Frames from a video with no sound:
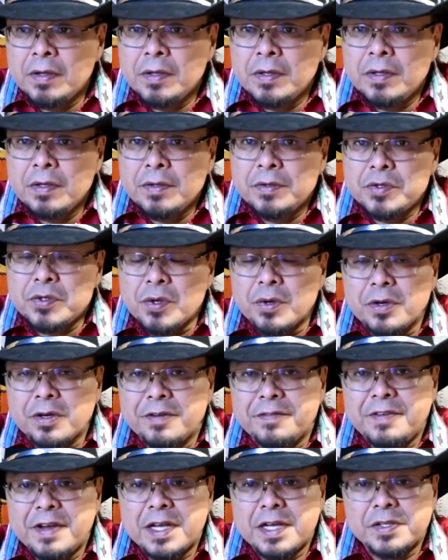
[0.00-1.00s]
sort
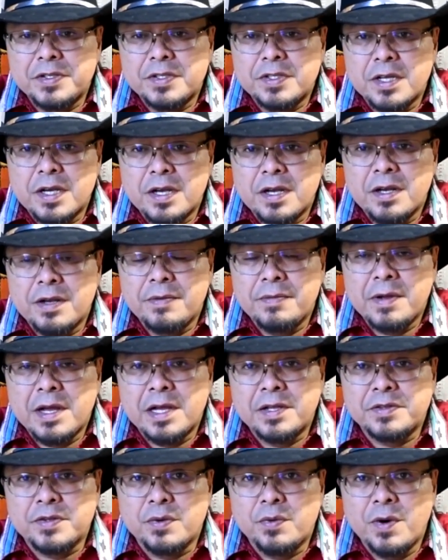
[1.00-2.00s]
of as
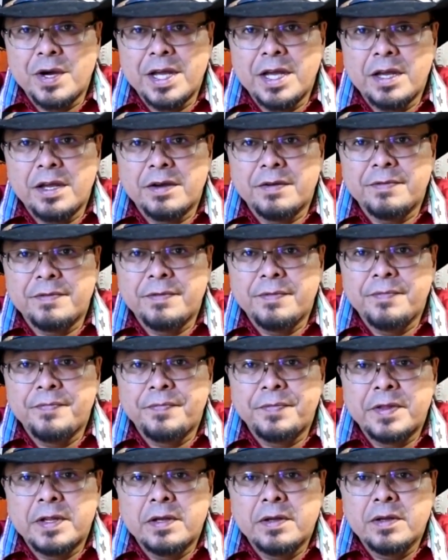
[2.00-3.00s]
a way of
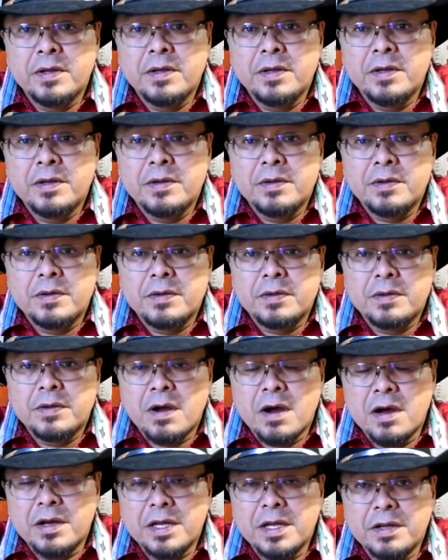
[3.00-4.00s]

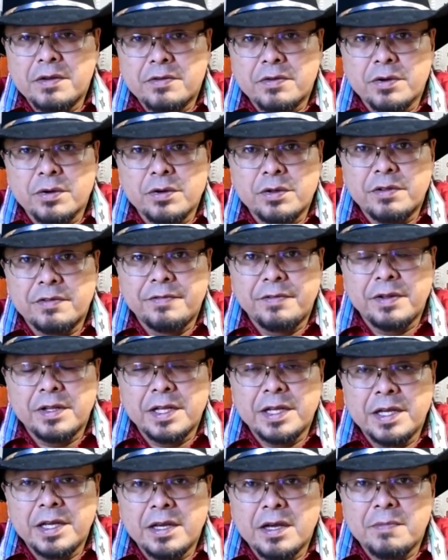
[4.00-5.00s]
talking
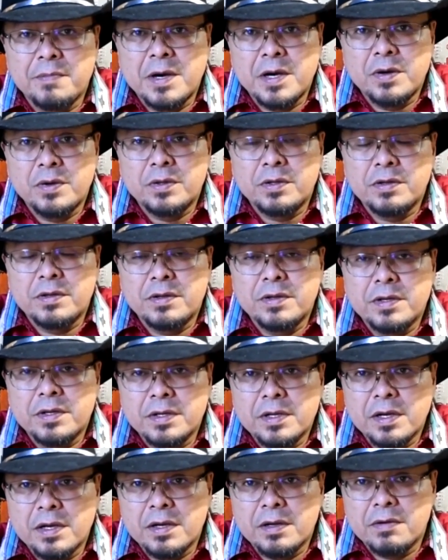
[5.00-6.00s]
truthfully about
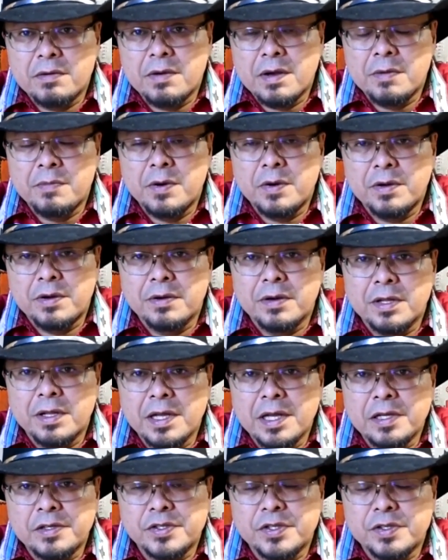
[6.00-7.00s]
a
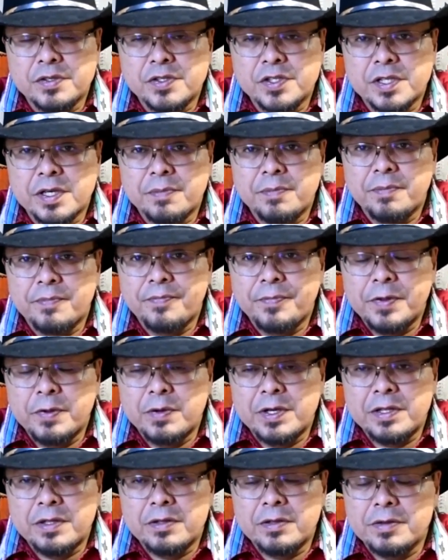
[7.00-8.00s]
relationship
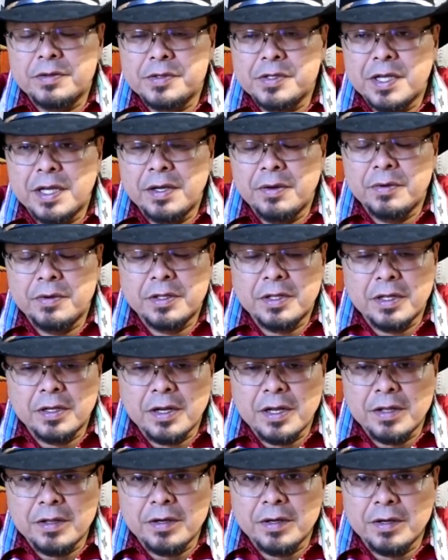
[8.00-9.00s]
with, say, with
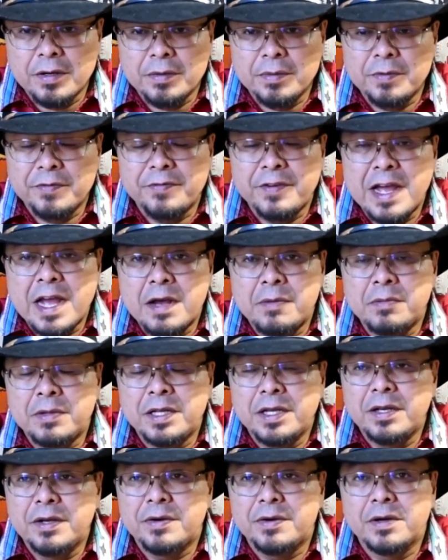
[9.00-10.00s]
another
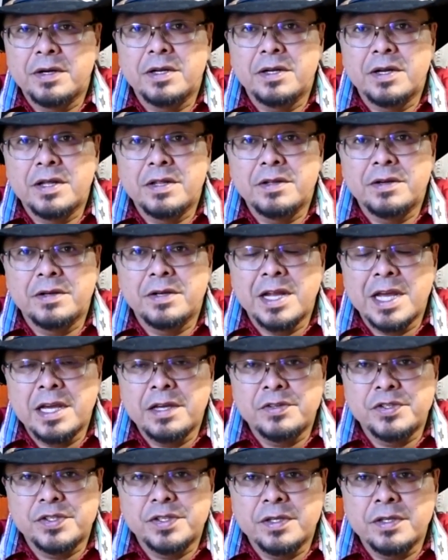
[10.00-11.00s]
family or another
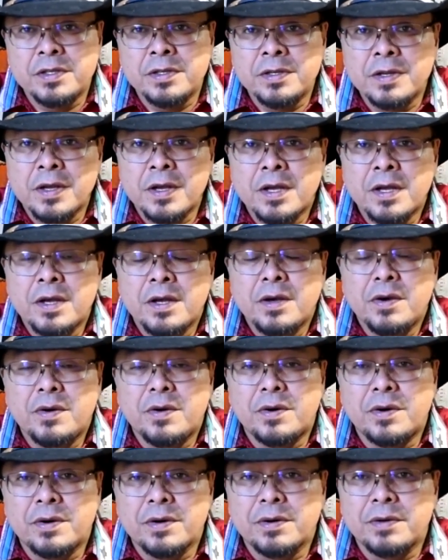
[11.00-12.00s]
nation,
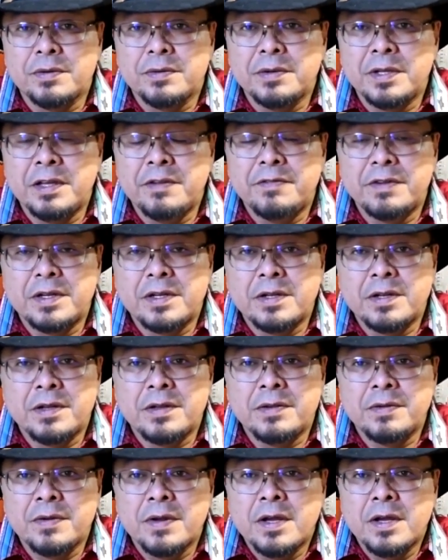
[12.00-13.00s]
or
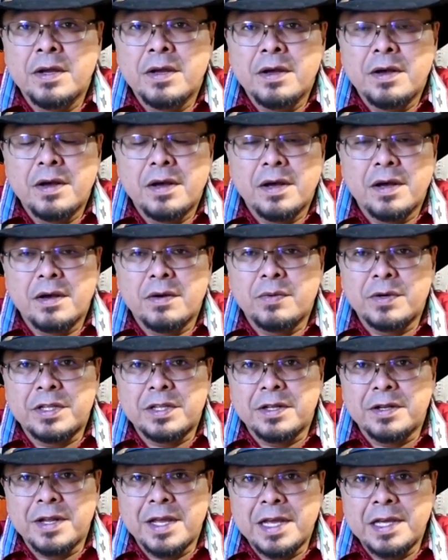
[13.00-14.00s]
even with
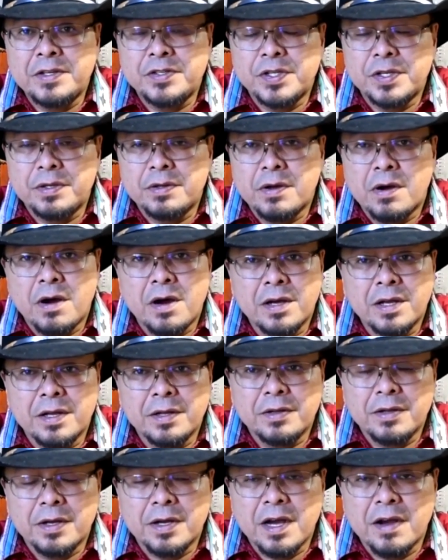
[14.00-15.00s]
a nation talking
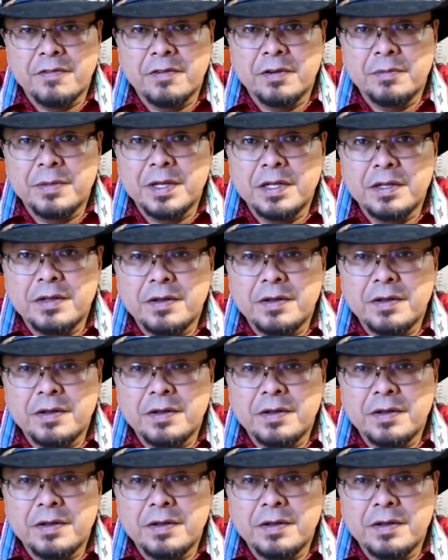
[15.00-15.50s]
to government.